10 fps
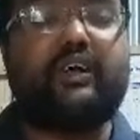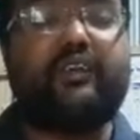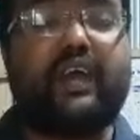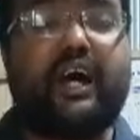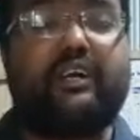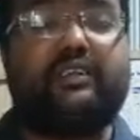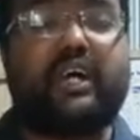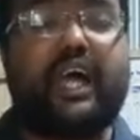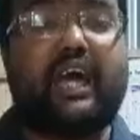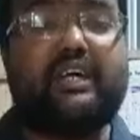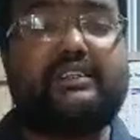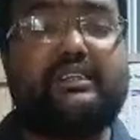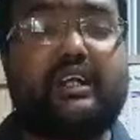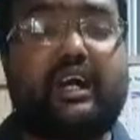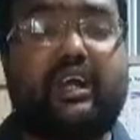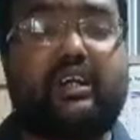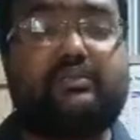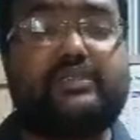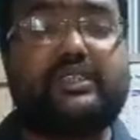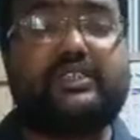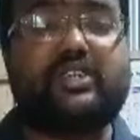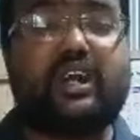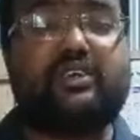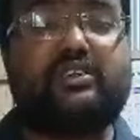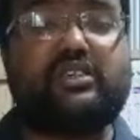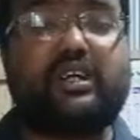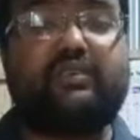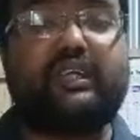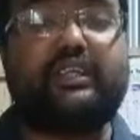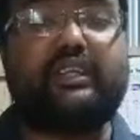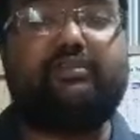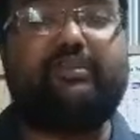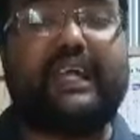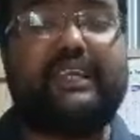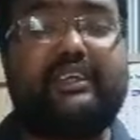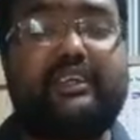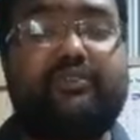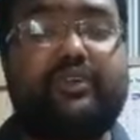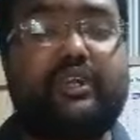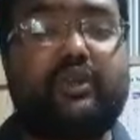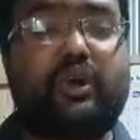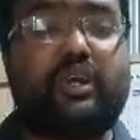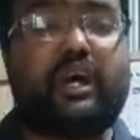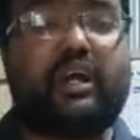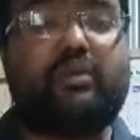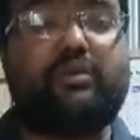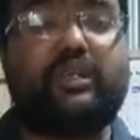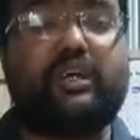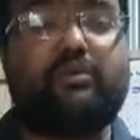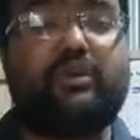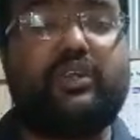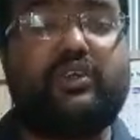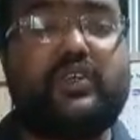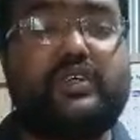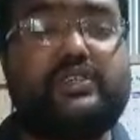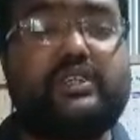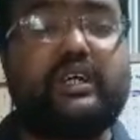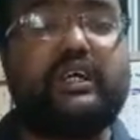that as the Arabs started traveling, they blended with the non-Arabian communities,